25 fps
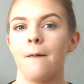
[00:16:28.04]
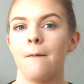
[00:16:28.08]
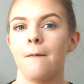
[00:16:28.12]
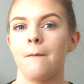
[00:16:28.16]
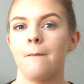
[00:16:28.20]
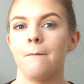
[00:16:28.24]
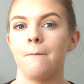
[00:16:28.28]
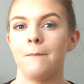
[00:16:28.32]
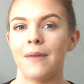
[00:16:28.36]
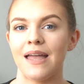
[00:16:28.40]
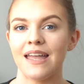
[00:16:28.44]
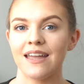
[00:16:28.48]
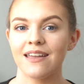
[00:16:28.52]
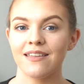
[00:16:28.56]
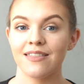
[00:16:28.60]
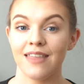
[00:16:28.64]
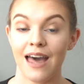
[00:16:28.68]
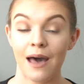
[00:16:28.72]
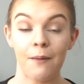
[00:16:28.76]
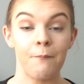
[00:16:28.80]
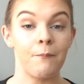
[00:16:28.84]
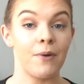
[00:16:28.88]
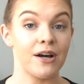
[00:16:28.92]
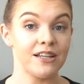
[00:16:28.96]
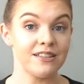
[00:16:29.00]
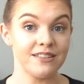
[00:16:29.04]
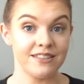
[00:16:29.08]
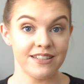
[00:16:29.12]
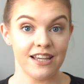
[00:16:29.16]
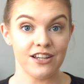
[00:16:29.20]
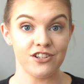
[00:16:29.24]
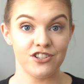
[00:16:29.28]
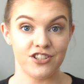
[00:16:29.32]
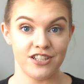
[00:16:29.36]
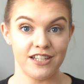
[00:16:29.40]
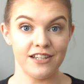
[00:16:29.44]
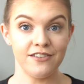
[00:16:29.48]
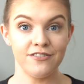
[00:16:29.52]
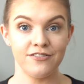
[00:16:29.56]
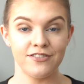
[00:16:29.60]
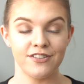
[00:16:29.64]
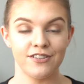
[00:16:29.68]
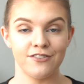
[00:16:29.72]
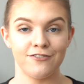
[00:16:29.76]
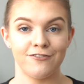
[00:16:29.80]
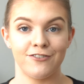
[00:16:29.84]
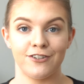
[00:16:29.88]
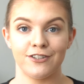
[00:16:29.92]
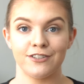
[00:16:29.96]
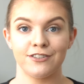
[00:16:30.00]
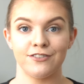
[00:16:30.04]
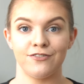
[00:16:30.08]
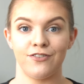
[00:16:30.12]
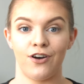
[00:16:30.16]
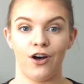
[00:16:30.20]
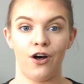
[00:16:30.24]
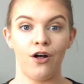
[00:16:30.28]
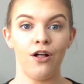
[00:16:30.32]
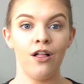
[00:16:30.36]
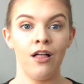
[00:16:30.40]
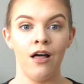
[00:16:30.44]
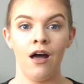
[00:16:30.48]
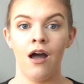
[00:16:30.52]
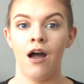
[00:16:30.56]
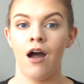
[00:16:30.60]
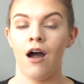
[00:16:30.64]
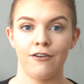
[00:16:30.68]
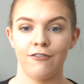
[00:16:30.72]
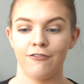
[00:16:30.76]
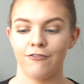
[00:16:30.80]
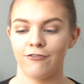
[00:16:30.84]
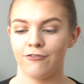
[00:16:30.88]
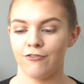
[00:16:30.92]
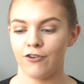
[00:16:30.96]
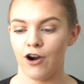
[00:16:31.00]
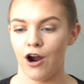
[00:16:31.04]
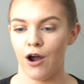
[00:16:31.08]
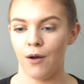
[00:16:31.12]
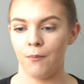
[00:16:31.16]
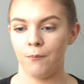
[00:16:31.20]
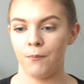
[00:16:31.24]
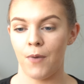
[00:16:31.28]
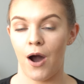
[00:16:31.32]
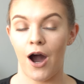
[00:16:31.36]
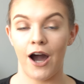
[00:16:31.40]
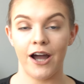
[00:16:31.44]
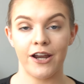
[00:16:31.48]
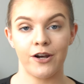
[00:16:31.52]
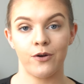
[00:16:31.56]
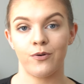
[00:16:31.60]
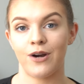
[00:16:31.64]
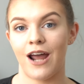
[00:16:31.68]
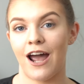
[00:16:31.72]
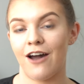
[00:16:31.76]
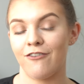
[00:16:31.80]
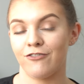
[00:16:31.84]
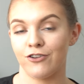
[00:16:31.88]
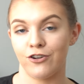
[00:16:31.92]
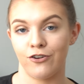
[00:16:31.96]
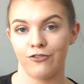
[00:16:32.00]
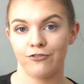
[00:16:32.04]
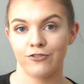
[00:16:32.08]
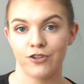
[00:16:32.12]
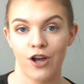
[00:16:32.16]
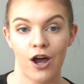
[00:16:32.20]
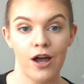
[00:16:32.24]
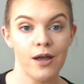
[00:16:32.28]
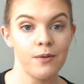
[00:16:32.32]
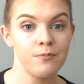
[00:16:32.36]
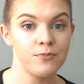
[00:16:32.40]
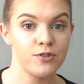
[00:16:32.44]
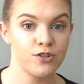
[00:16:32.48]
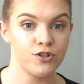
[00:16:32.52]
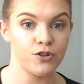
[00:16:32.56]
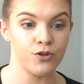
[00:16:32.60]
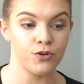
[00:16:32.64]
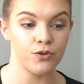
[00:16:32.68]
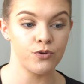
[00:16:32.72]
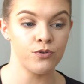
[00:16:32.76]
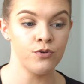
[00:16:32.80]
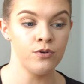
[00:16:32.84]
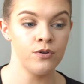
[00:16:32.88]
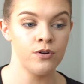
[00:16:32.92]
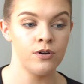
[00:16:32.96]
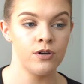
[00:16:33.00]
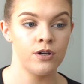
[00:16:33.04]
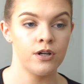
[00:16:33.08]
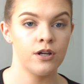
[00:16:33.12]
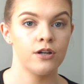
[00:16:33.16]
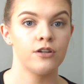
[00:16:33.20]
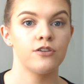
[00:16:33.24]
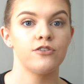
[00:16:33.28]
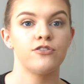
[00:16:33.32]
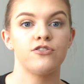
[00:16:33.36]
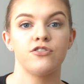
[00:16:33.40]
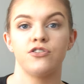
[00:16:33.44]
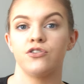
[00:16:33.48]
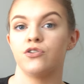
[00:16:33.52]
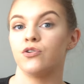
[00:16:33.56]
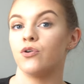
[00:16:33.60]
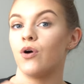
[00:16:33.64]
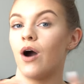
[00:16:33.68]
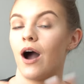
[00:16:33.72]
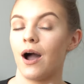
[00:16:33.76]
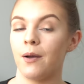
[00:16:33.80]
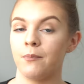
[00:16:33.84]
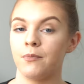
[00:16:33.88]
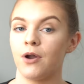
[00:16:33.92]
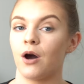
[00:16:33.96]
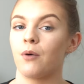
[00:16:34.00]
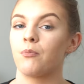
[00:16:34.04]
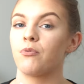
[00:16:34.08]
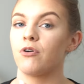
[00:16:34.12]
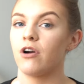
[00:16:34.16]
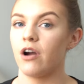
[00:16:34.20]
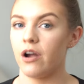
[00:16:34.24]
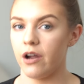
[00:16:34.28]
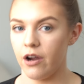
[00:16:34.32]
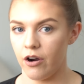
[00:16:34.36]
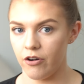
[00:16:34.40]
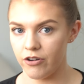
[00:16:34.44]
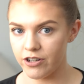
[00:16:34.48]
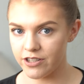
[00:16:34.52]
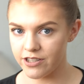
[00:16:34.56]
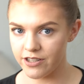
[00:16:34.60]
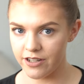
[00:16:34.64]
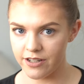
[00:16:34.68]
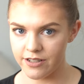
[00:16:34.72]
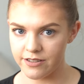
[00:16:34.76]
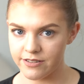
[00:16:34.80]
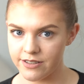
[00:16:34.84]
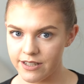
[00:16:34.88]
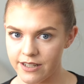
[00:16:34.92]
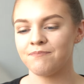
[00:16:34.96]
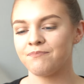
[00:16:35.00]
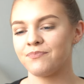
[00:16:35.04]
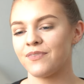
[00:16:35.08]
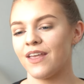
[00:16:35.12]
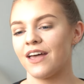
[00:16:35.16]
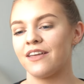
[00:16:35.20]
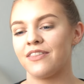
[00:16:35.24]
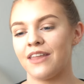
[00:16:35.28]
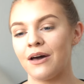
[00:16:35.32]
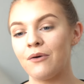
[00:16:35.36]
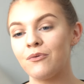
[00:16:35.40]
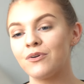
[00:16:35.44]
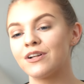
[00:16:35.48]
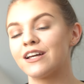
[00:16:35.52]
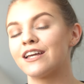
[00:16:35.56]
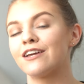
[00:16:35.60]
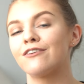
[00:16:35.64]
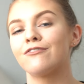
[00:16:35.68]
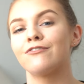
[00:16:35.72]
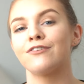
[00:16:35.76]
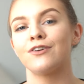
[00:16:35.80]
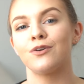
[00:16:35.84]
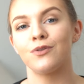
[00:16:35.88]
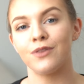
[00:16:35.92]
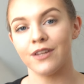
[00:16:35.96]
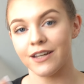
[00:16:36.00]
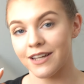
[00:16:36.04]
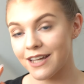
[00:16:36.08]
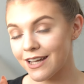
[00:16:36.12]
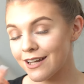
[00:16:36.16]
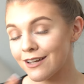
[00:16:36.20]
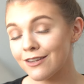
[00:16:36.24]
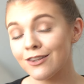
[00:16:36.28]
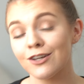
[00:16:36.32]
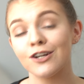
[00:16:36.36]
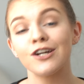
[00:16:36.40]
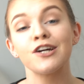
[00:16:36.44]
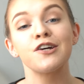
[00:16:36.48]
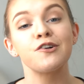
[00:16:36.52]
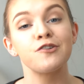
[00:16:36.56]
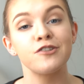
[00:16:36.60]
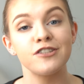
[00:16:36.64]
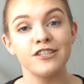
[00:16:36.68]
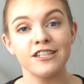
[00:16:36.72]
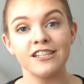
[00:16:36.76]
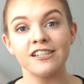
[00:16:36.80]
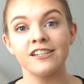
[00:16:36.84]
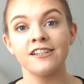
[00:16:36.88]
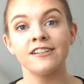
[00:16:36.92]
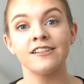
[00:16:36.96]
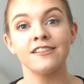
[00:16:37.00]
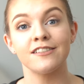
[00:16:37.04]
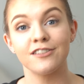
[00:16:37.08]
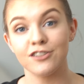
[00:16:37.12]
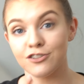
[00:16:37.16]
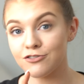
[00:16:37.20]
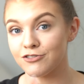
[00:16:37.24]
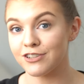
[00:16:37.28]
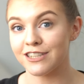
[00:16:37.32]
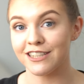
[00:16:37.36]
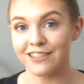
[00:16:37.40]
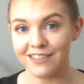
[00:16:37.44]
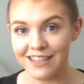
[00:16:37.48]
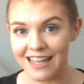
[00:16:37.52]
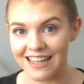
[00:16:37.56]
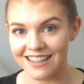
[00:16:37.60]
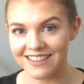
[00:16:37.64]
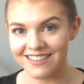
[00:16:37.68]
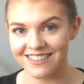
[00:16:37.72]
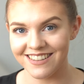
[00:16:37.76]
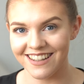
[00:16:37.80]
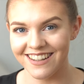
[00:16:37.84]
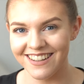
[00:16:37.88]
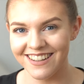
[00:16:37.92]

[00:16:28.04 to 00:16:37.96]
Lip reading: make that mindset shift, first of all, from I don't have enough time to I'm not prioritizing. And that will give you the kick in the coochie to reassess.